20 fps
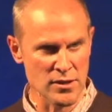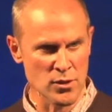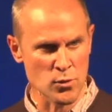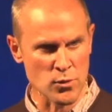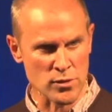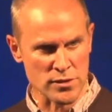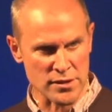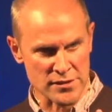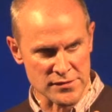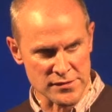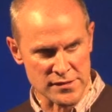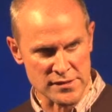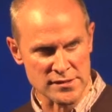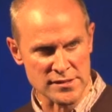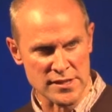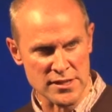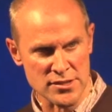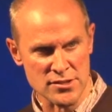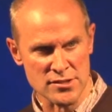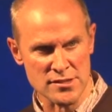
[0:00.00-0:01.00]
with those
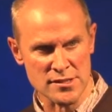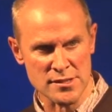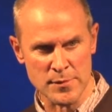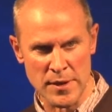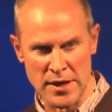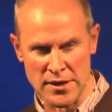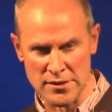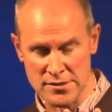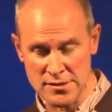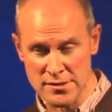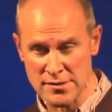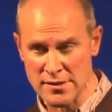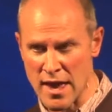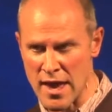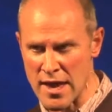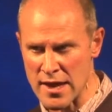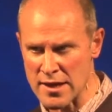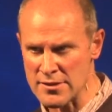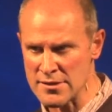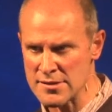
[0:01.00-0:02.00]
decisions about
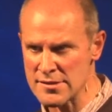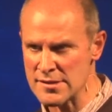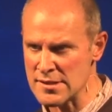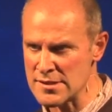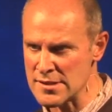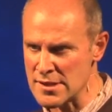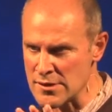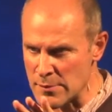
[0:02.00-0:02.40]
staying in the city,